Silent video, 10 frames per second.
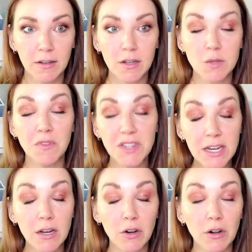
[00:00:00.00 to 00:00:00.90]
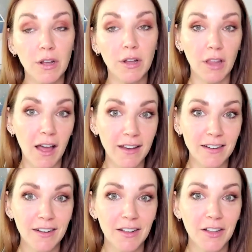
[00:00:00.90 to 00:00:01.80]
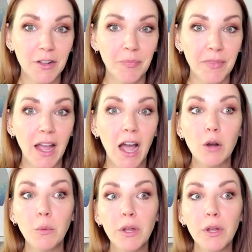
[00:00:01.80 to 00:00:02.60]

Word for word: because we've seen it and heard it a lot. How do